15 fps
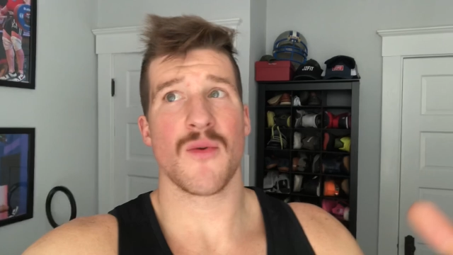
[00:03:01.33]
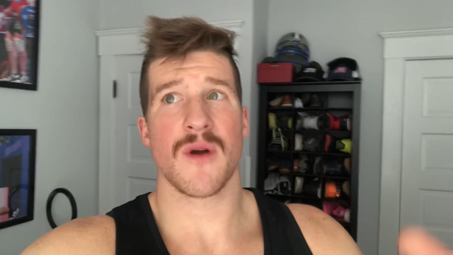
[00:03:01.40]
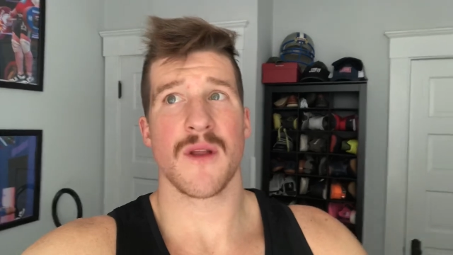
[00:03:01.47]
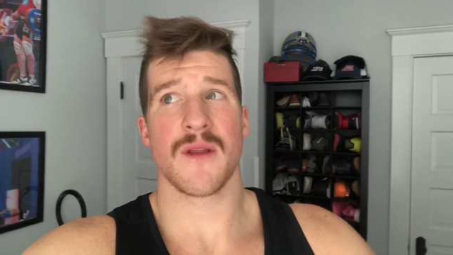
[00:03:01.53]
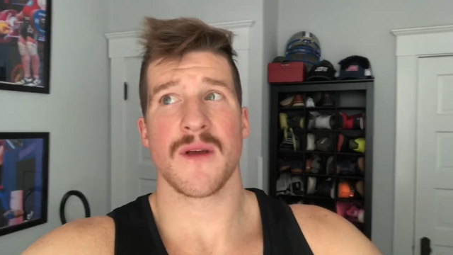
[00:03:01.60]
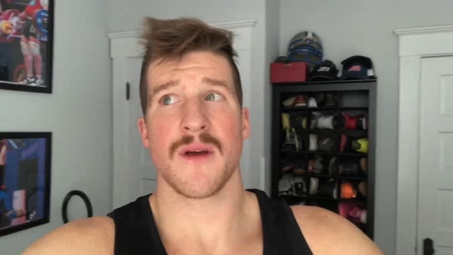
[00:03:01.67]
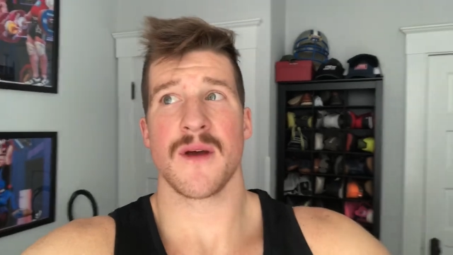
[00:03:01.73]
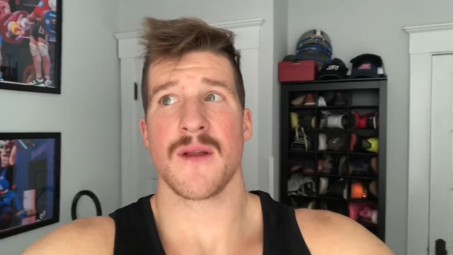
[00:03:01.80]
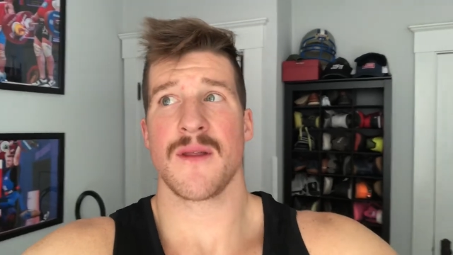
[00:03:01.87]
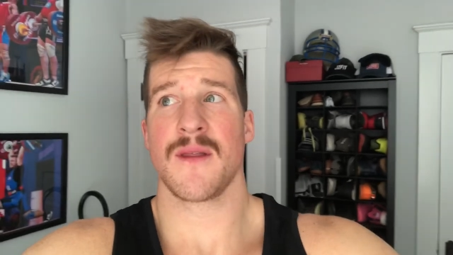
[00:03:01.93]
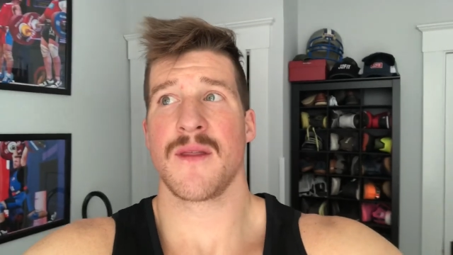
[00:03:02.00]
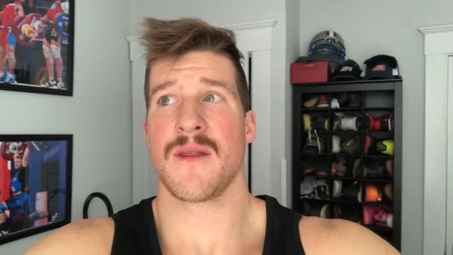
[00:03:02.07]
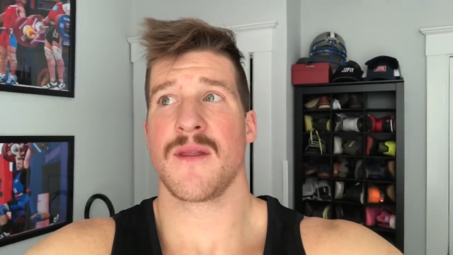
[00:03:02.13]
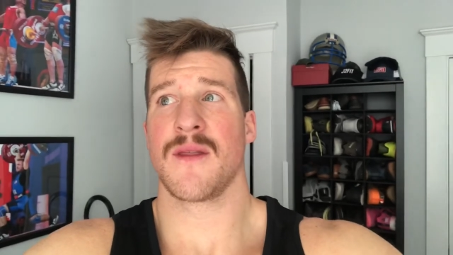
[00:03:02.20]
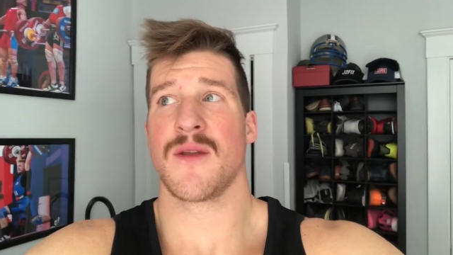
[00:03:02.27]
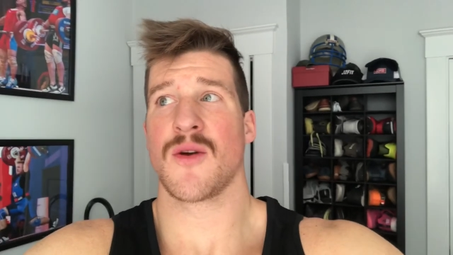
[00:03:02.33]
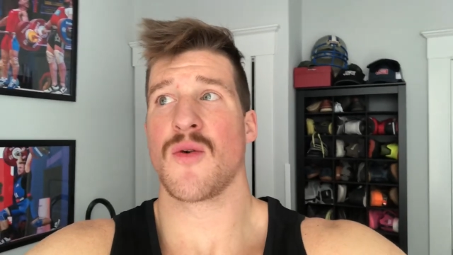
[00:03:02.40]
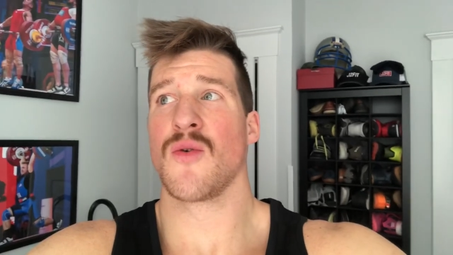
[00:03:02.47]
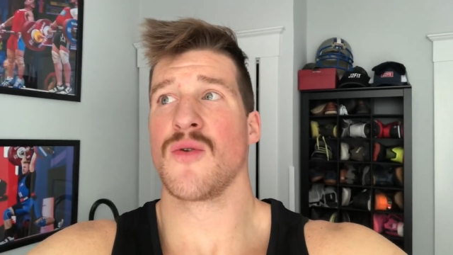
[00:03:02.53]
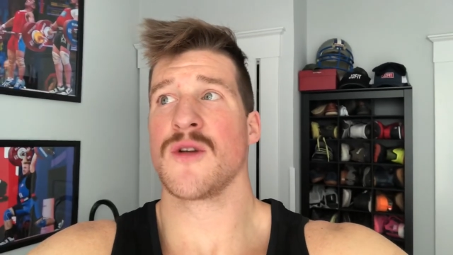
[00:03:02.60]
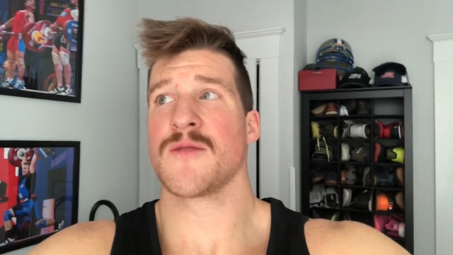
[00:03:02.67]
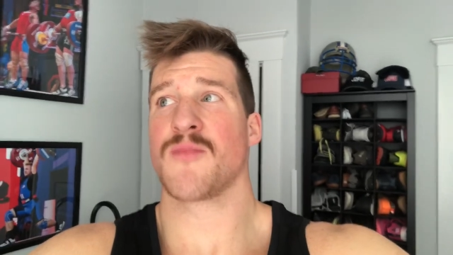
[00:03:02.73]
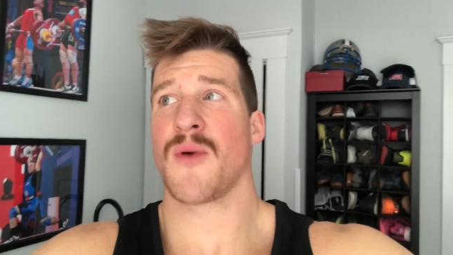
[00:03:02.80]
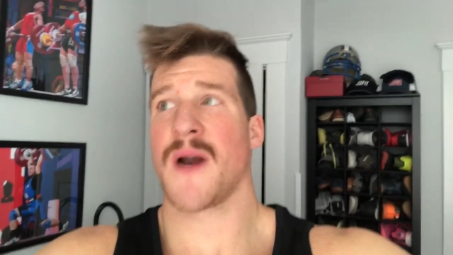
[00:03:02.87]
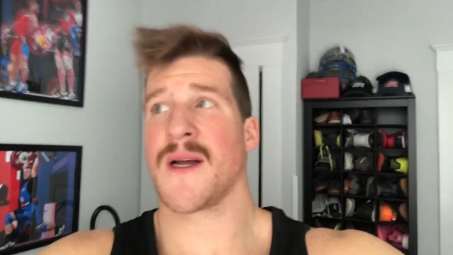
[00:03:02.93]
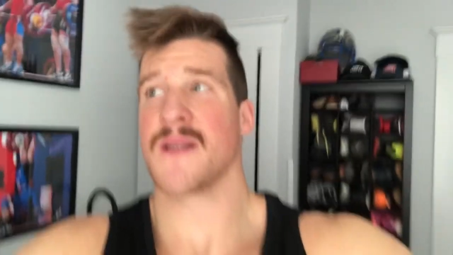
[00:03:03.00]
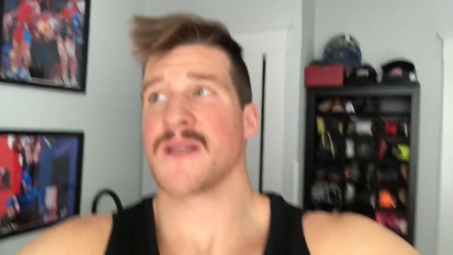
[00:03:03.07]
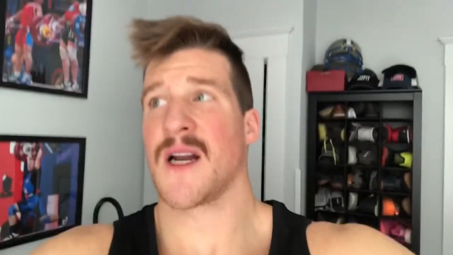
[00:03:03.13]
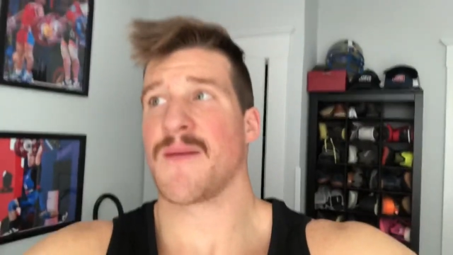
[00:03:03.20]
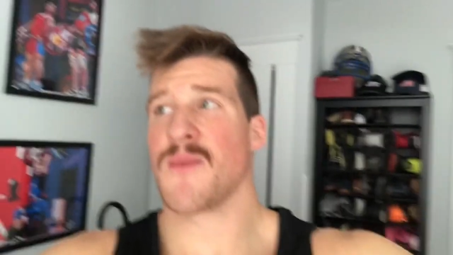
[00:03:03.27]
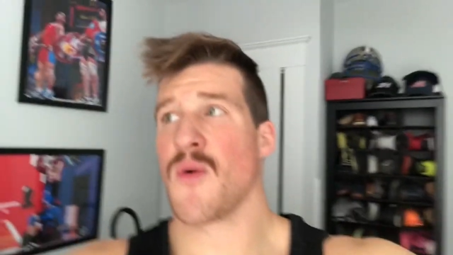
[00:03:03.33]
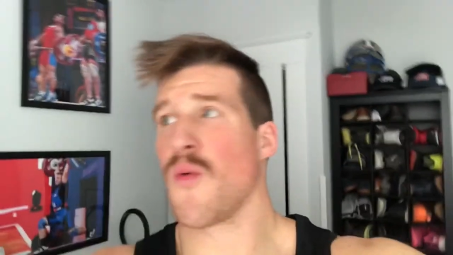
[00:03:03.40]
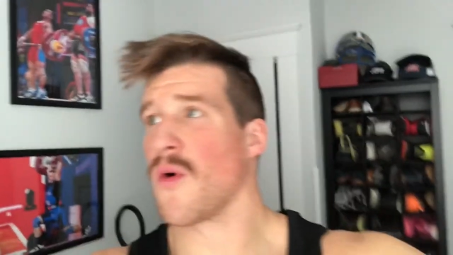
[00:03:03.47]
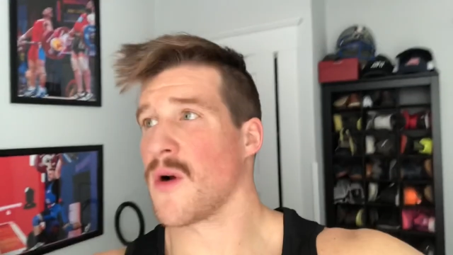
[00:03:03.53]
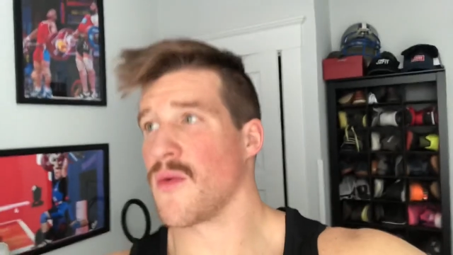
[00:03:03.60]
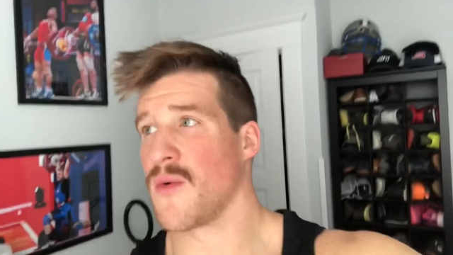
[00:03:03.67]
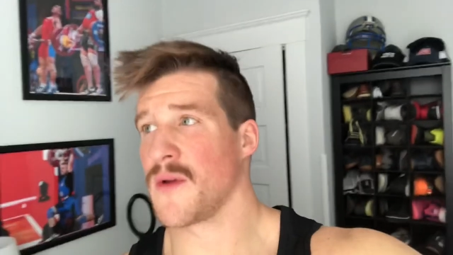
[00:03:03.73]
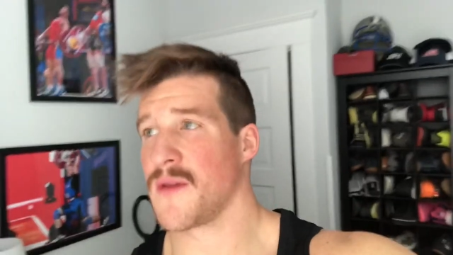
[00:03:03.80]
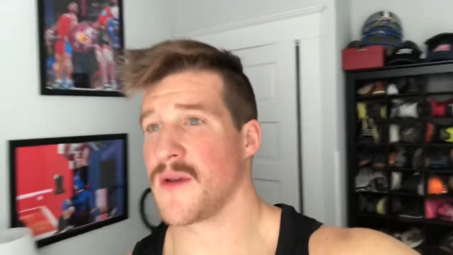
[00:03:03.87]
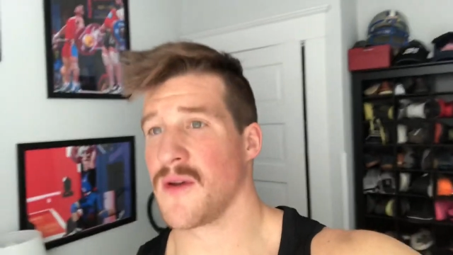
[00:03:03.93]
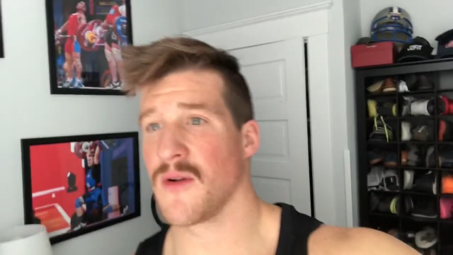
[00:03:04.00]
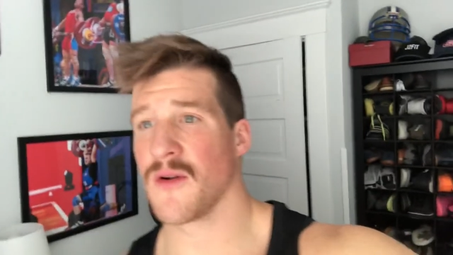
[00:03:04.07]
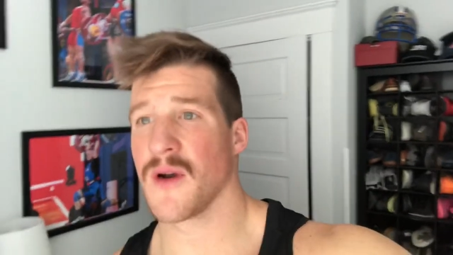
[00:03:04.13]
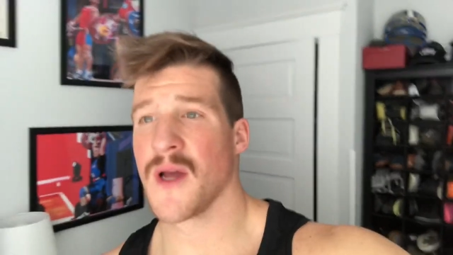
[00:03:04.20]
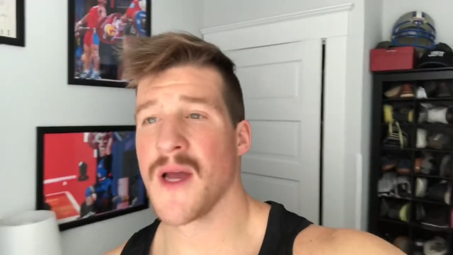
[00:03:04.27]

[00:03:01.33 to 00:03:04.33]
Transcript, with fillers: of the the coolest brands that I've been working with here,